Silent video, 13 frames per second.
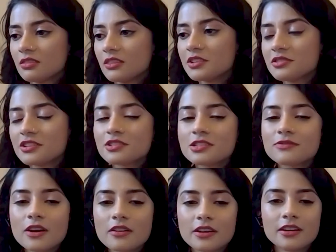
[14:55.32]
it's
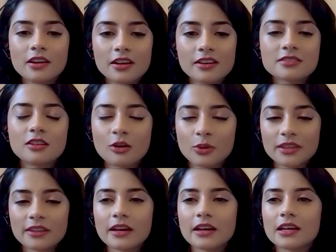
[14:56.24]
just very nice
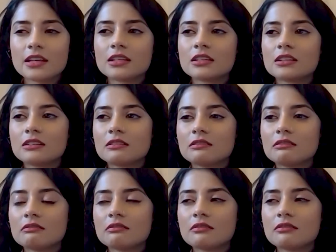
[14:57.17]
knowing that
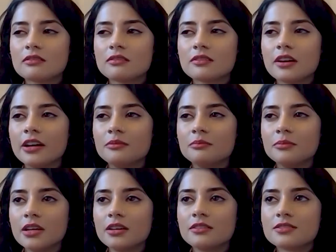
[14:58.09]
I
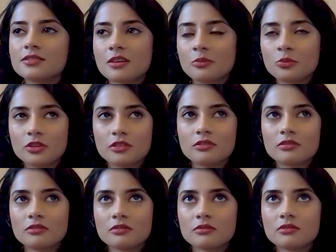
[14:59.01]
made someone
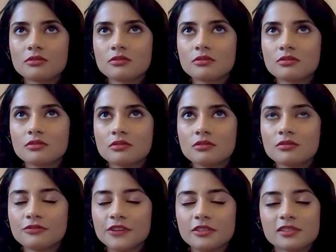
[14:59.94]

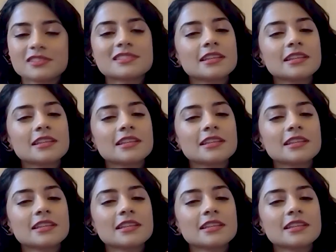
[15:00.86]
feel